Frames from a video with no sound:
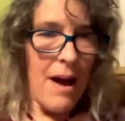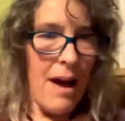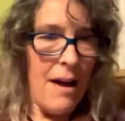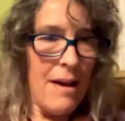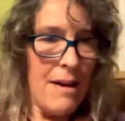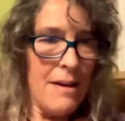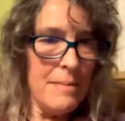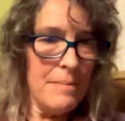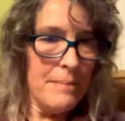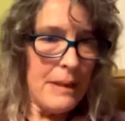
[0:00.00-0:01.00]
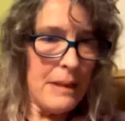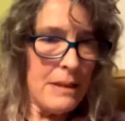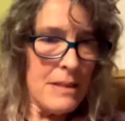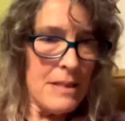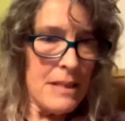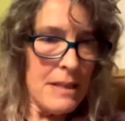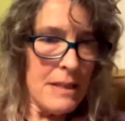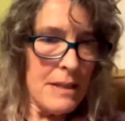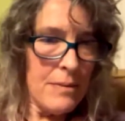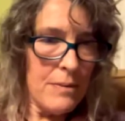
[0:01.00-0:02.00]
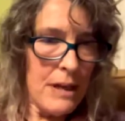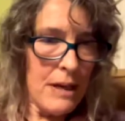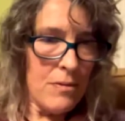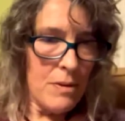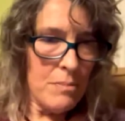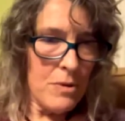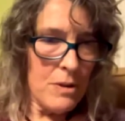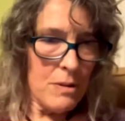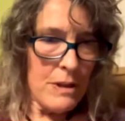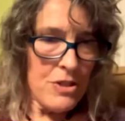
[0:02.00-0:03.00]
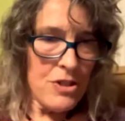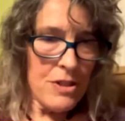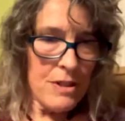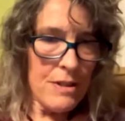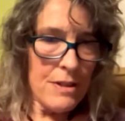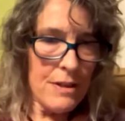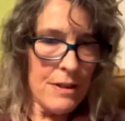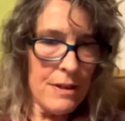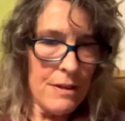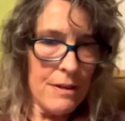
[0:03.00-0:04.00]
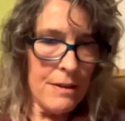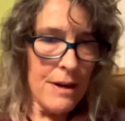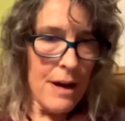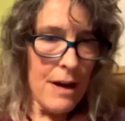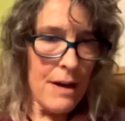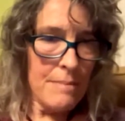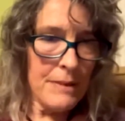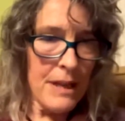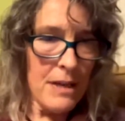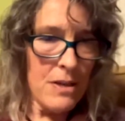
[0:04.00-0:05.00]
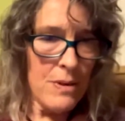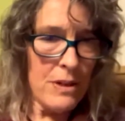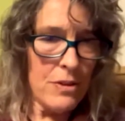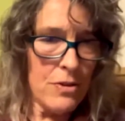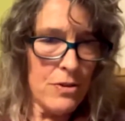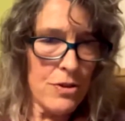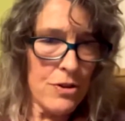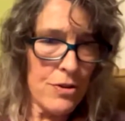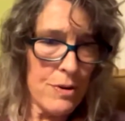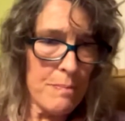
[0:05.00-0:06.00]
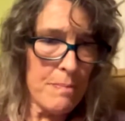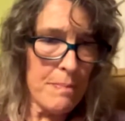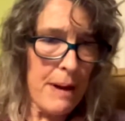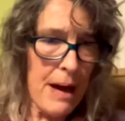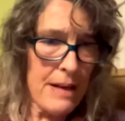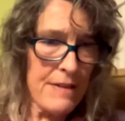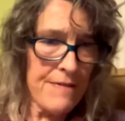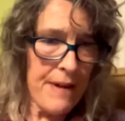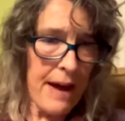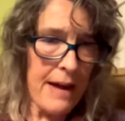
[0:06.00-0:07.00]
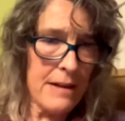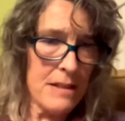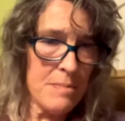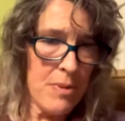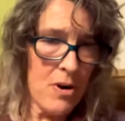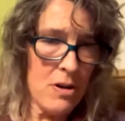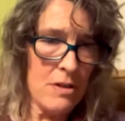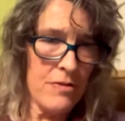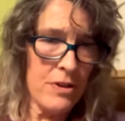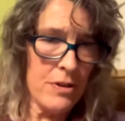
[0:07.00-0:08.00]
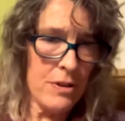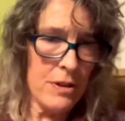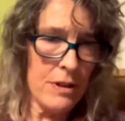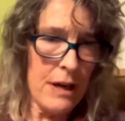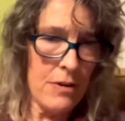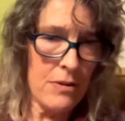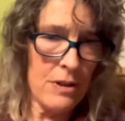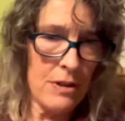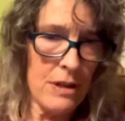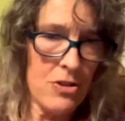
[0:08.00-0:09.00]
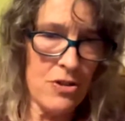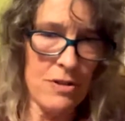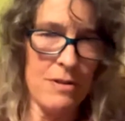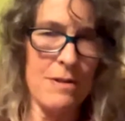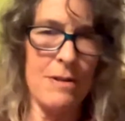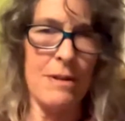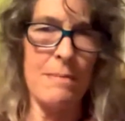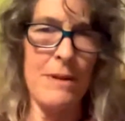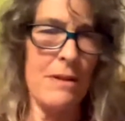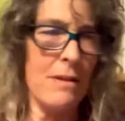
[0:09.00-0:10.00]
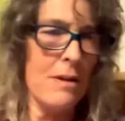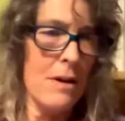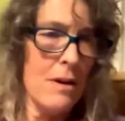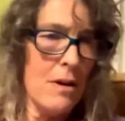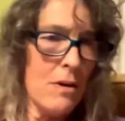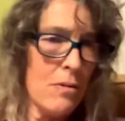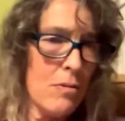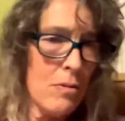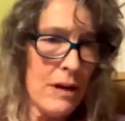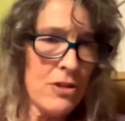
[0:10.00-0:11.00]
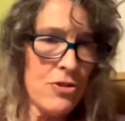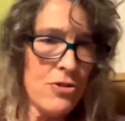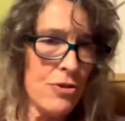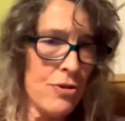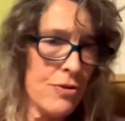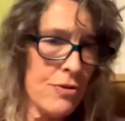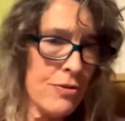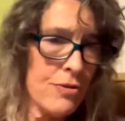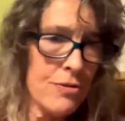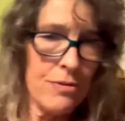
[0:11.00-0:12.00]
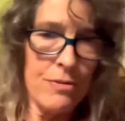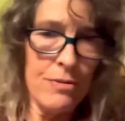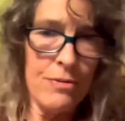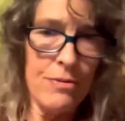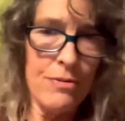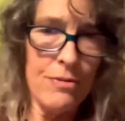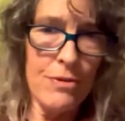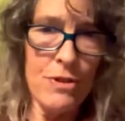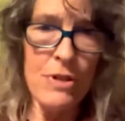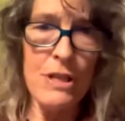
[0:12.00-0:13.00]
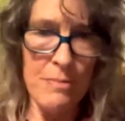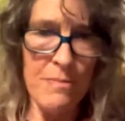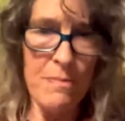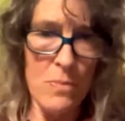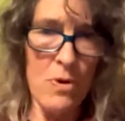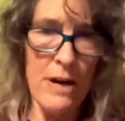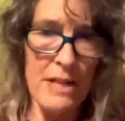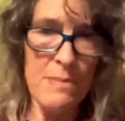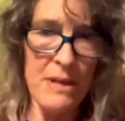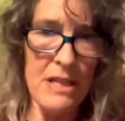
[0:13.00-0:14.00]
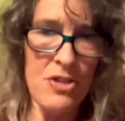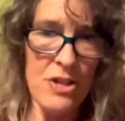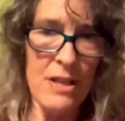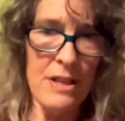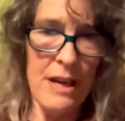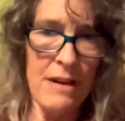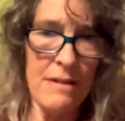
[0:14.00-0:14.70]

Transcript: Um, let's see. We have one more question, I think, here. Um, can you include your current body fat as part of your calculations? I'm not quite sure. Do you need a hmm. more explanation on that?